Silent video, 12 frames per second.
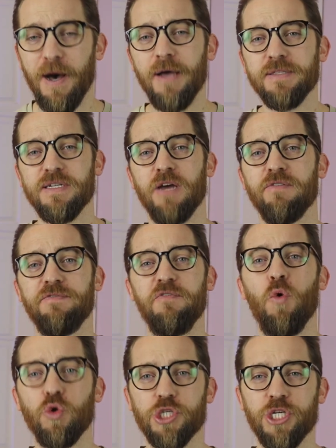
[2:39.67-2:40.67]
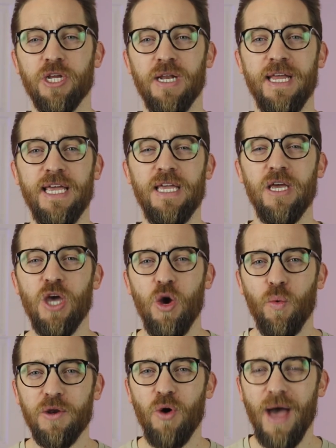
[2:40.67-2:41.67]
but unfortunately
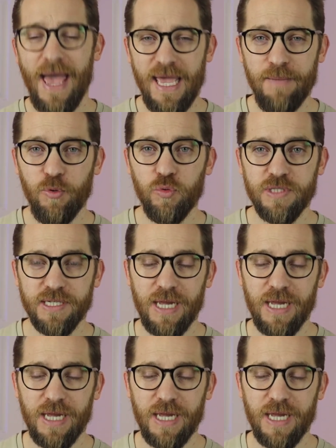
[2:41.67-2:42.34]
we're not able to